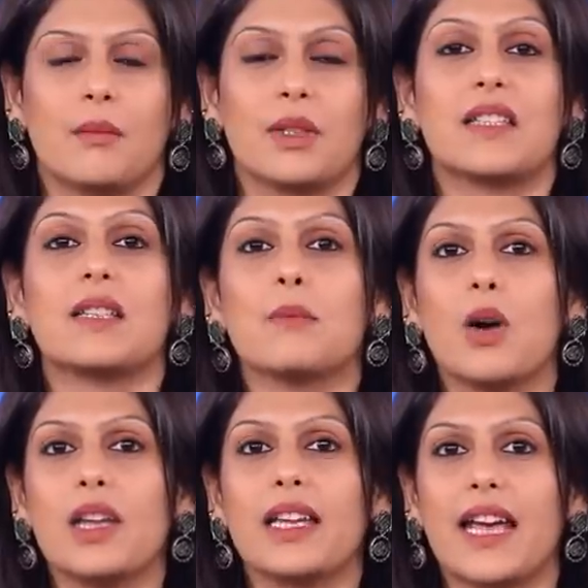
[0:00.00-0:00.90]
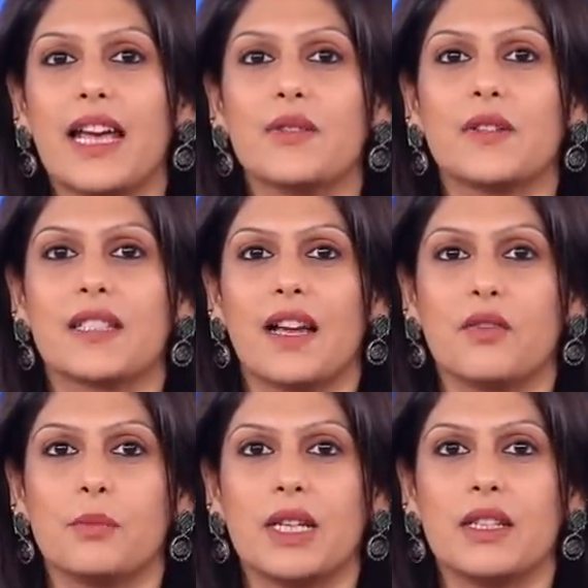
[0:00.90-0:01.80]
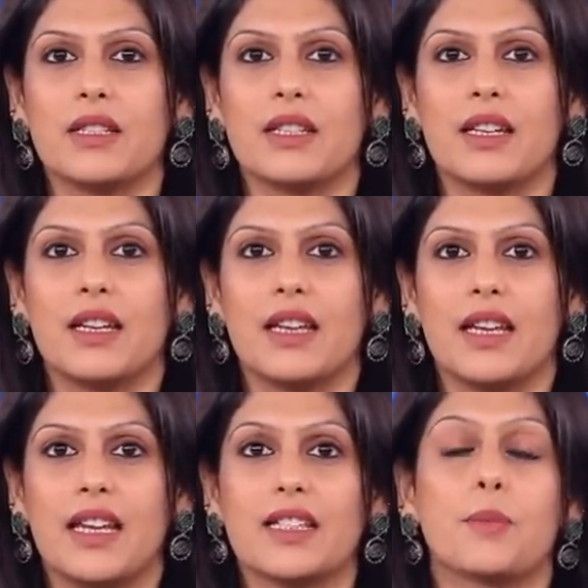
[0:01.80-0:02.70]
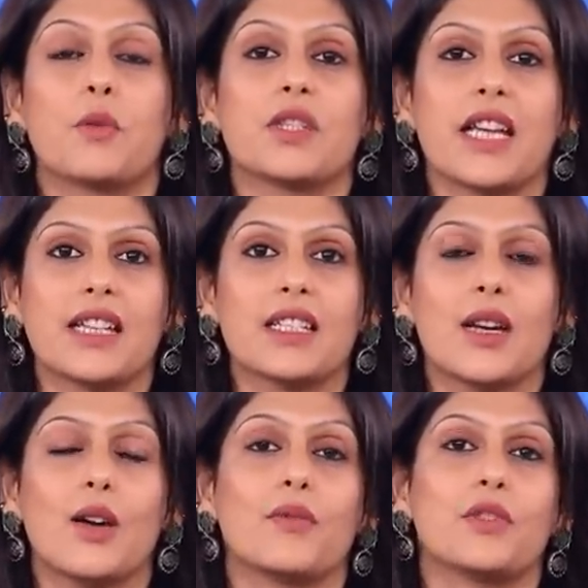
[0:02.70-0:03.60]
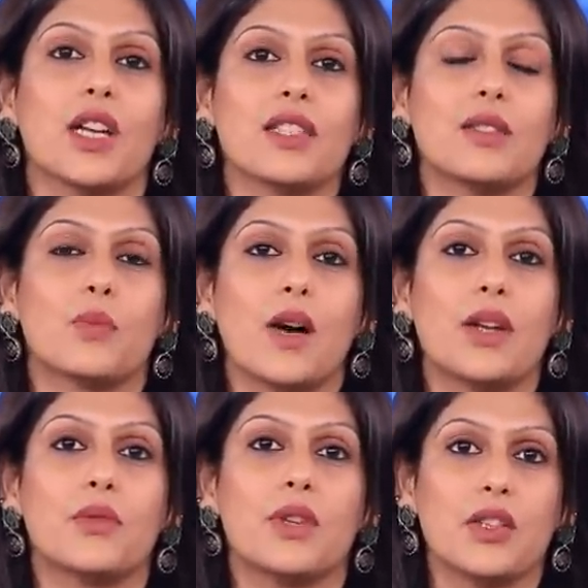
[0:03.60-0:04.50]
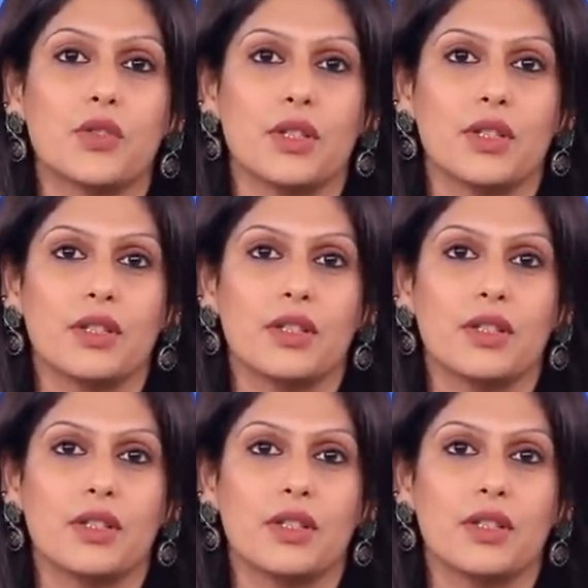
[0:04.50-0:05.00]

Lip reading: but the symbolic head of its government is a protector of just one religion.